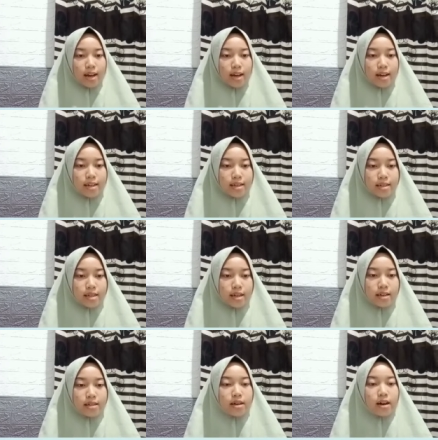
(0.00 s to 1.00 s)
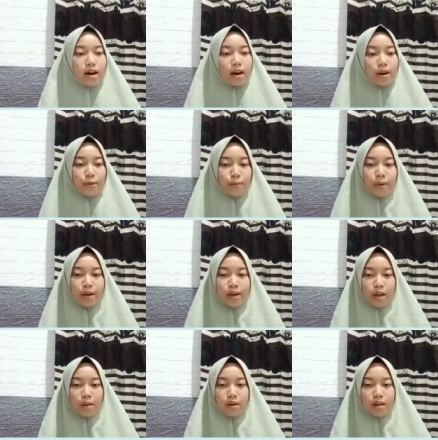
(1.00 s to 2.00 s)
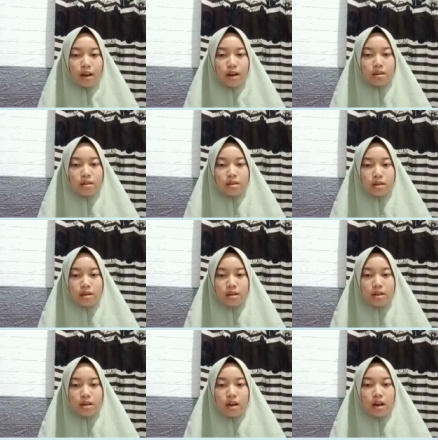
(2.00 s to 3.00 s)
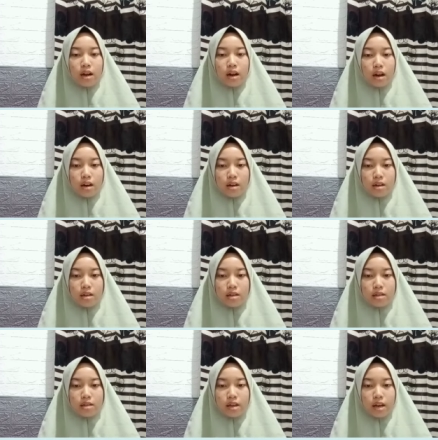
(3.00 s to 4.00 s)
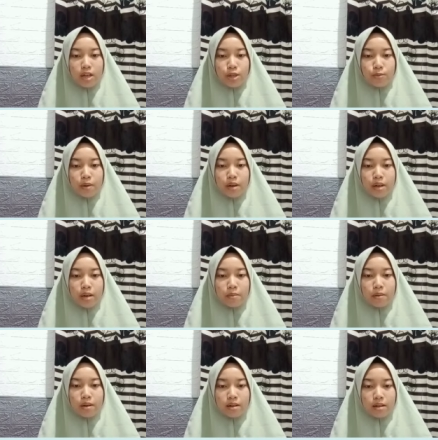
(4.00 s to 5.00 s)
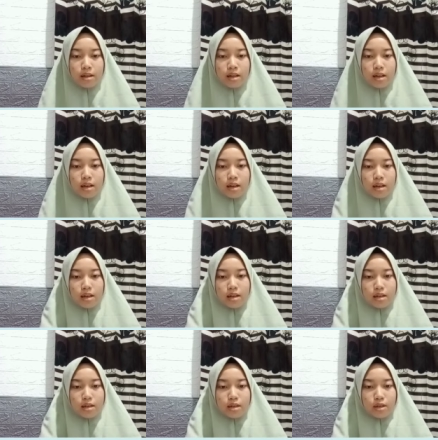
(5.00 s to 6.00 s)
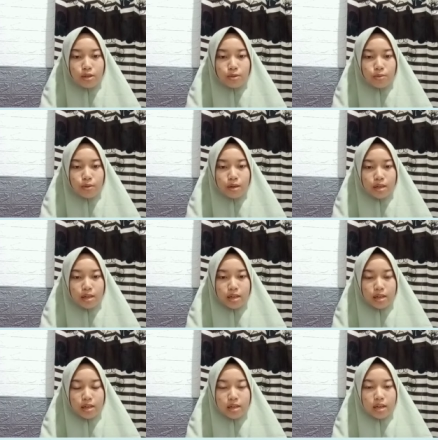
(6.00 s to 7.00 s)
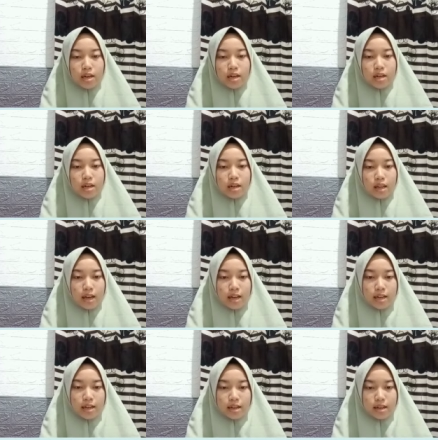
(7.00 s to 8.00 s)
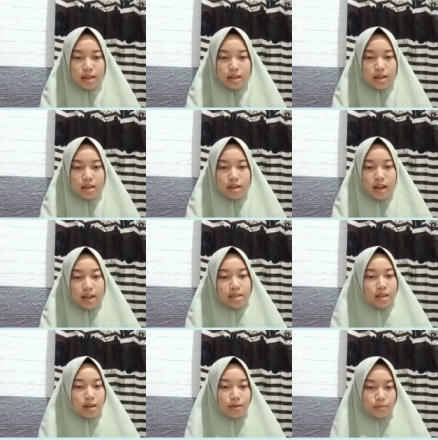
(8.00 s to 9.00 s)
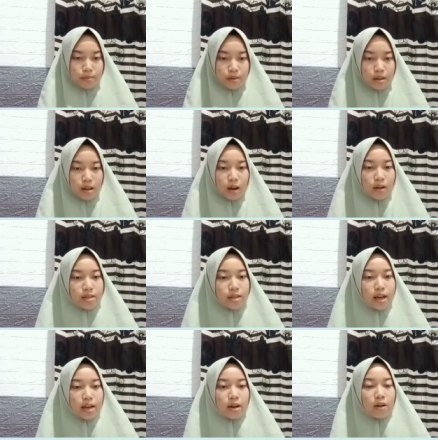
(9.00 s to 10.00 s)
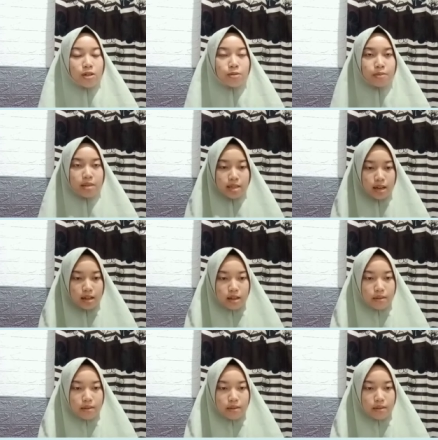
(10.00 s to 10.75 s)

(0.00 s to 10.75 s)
has the r variable, other are the h variable is word like example house and hospital.